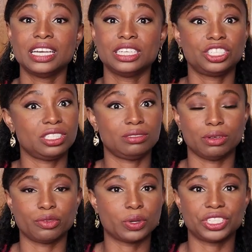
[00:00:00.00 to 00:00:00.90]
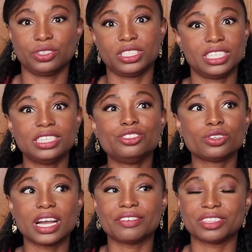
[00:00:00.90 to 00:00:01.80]
She, of course, she didn't
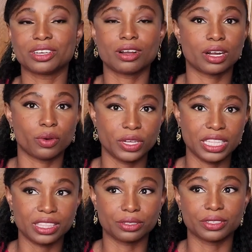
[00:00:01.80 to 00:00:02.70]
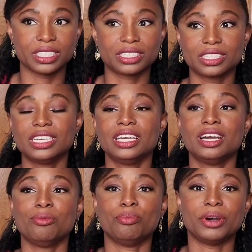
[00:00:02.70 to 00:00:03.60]
drive in the car in the crate,
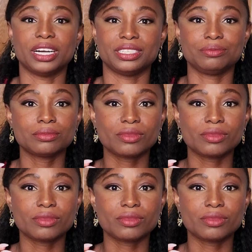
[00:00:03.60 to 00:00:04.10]
but